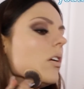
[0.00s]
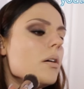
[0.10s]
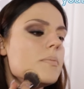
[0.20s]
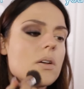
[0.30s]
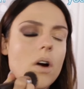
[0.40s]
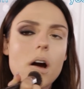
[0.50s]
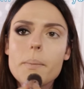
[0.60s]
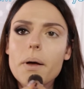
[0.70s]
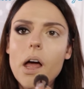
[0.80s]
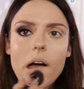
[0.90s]
will
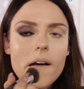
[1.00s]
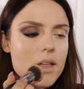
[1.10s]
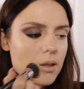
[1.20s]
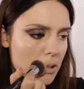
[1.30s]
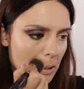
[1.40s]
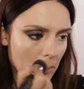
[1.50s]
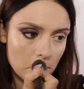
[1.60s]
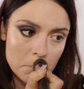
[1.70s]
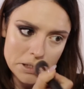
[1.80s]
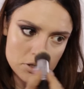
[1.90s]
absorb the
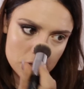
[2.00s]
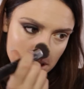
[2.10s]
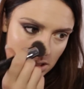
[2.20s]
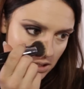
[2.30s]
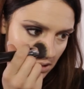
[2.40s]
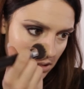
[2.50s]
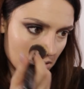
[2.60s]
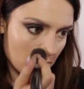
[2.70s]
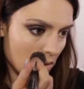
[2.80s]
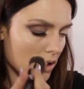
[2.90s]
much needed
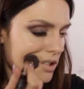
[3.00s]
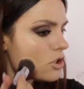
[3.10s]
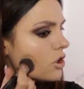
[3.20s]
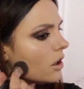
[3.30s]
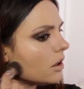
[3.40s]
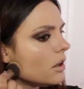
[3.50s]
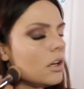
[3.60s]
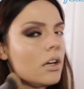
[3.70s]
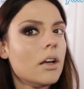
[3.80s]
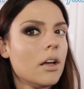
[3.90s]
moisture
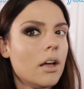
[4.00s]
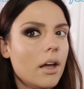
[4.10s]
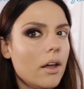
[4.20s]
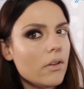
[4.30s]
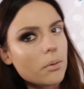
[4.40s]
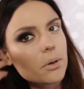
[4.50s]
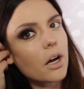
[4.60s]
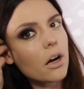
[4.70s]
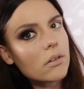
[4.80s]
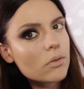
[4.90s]
and there we
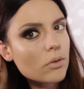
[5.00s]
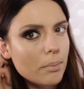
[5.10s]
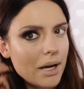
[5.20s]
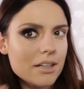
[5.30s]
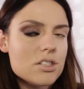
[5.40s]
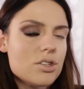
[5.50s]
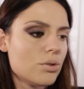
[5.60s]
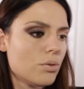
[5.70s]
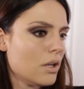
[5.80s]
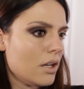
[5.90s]
go. We're back
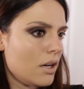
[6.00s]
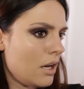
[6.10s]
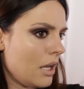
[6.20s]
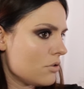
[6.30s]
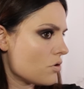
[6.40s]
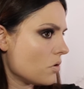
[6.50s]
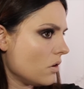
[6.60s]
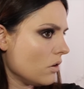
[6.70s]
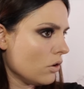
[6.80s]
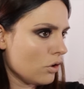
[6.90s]
to
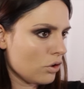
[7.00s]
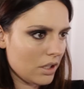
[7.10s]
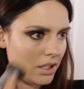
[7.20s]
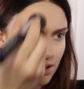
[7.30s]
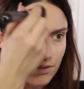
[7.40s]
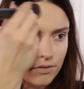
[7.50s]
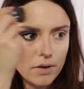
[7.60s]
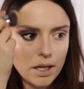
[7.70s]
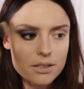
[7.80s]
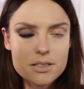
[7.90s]
natural looking
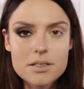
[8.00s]
face.